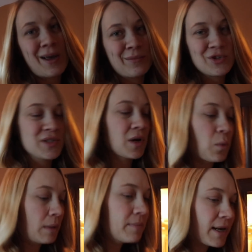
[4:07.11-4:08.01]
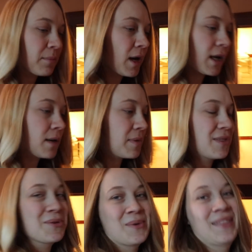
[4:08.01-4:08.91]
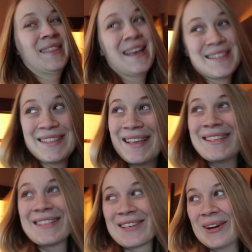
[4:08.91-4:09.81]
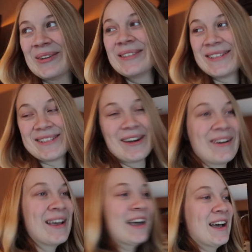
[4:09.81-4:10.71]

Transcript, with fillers: I'm just a wimp and I'm not going to be the one that says it's cold, so